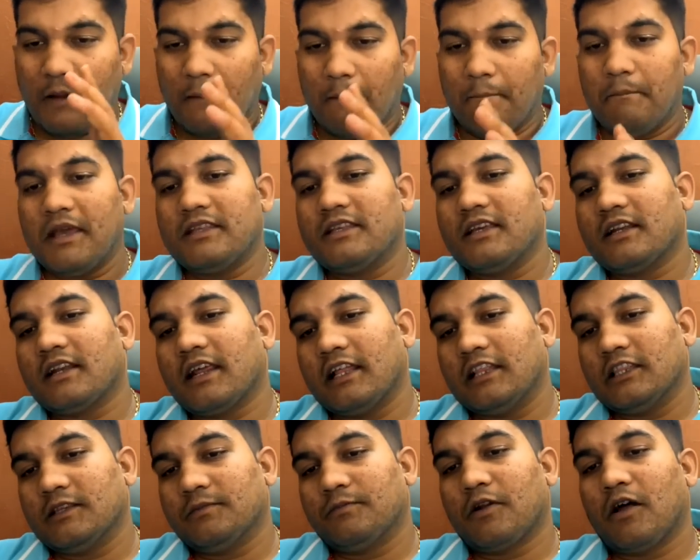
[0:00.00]
Major
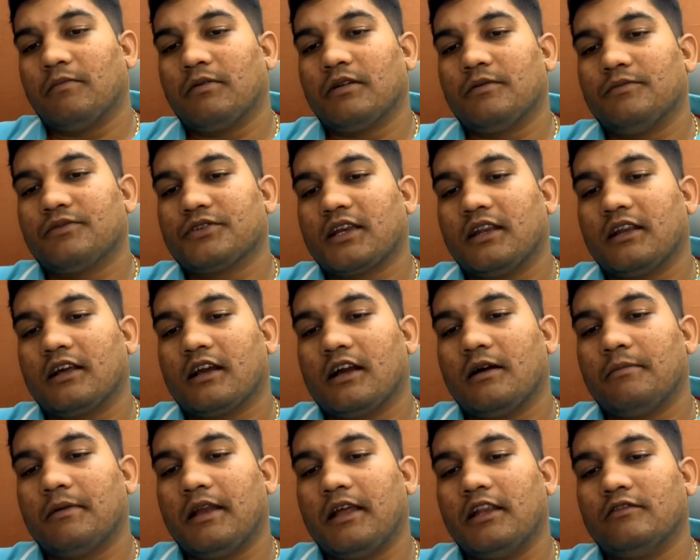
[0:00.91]
health problems can
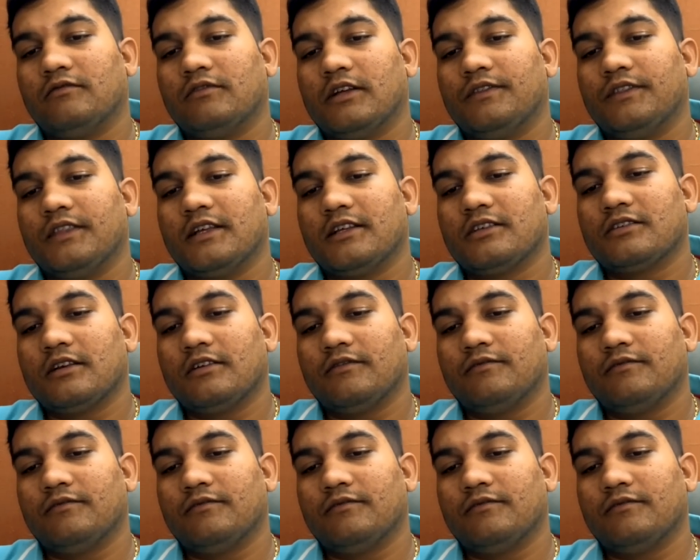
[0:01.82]
come, and when the